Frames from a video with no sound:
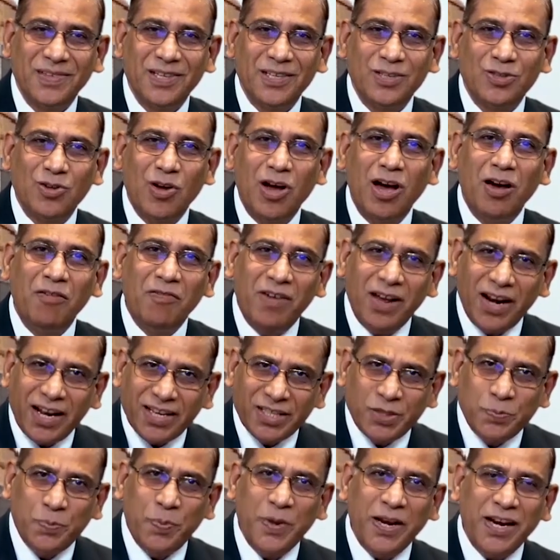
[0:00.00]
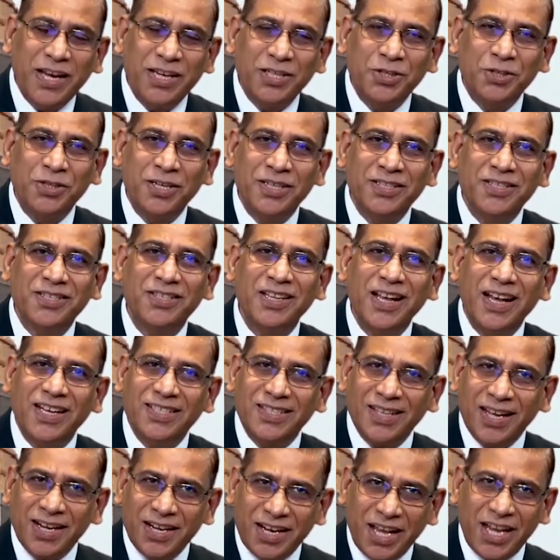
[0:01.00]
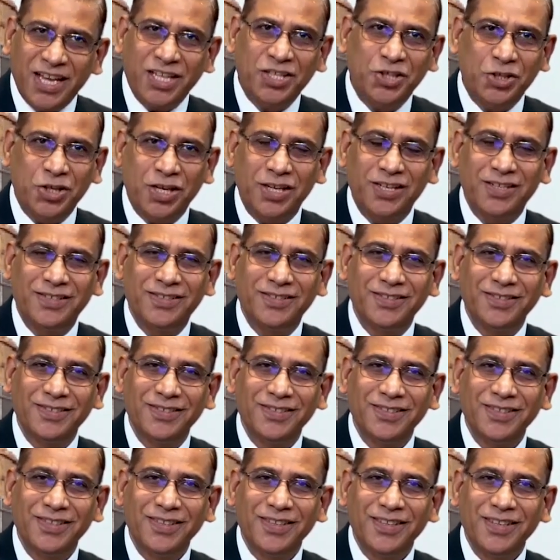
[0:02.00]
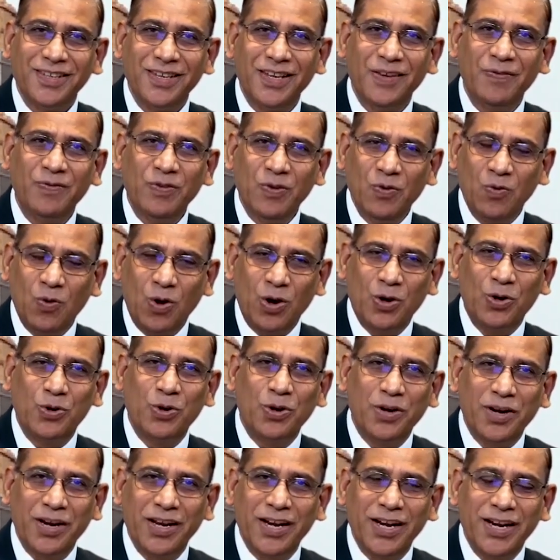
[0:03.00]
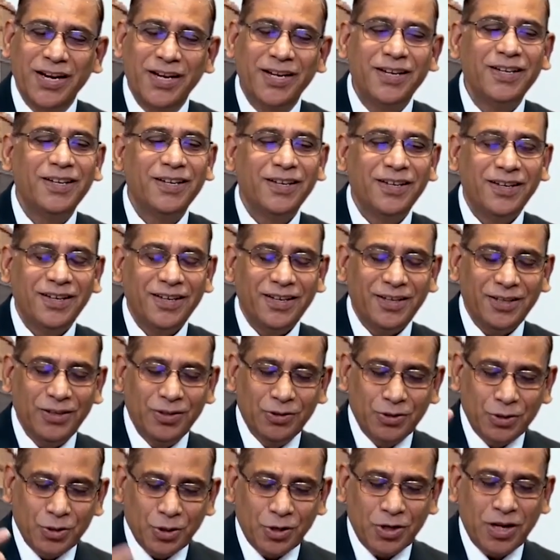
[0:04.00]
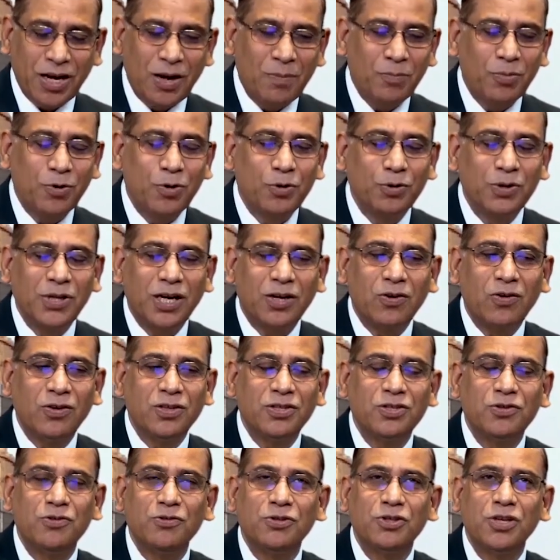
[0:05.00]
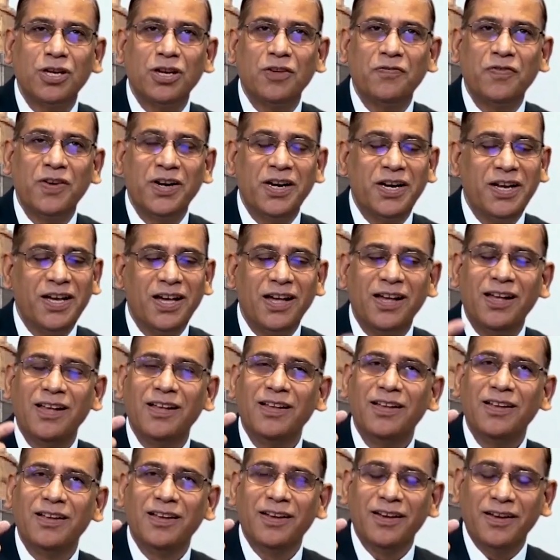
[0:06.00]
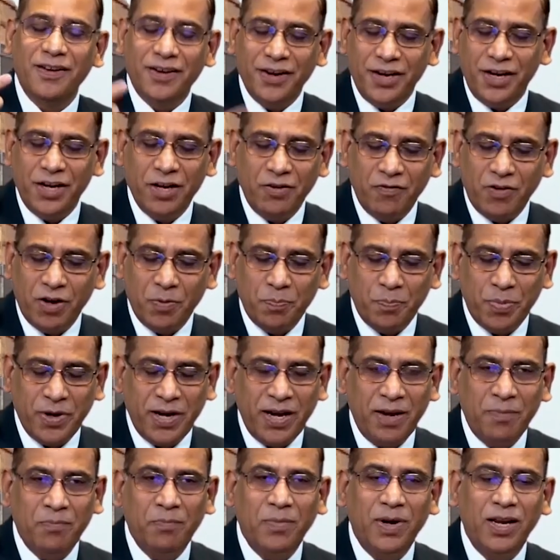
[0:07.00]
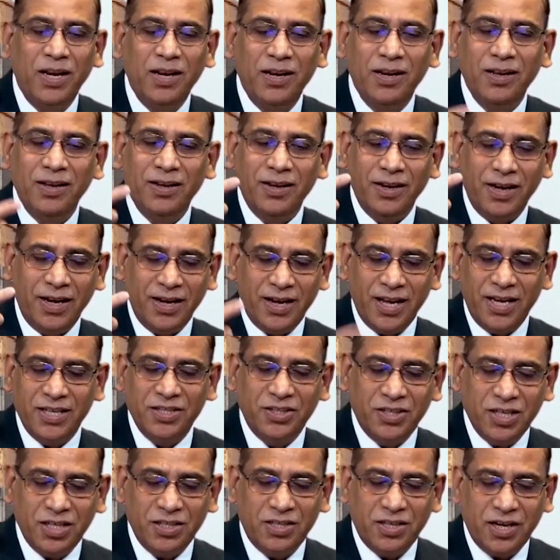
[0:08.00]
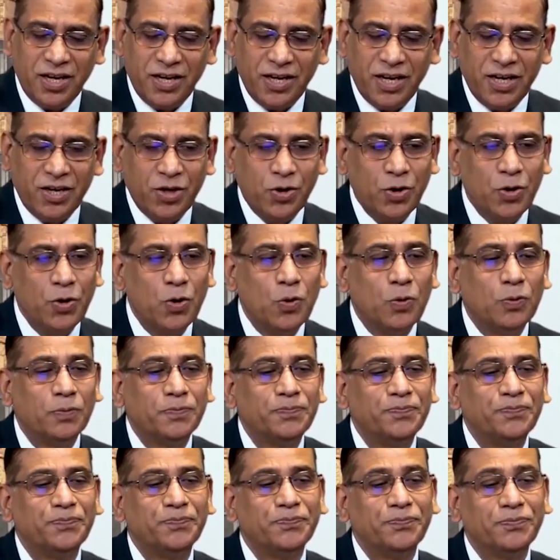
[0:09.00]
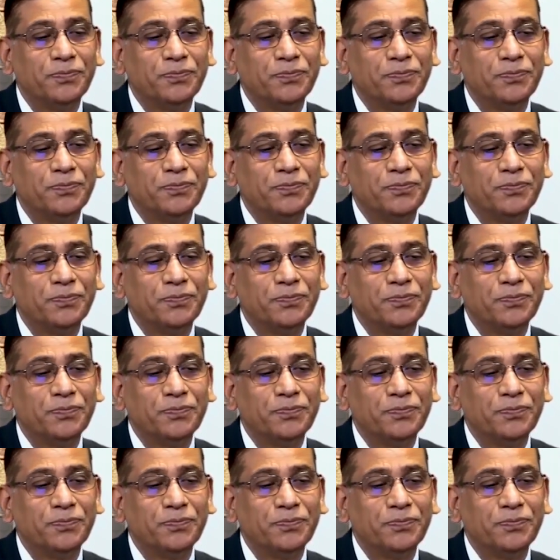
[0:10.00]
So our aspirations as a nation, if you want to read, you should come to the Constitution of India, read our preamble, and I just read it to you.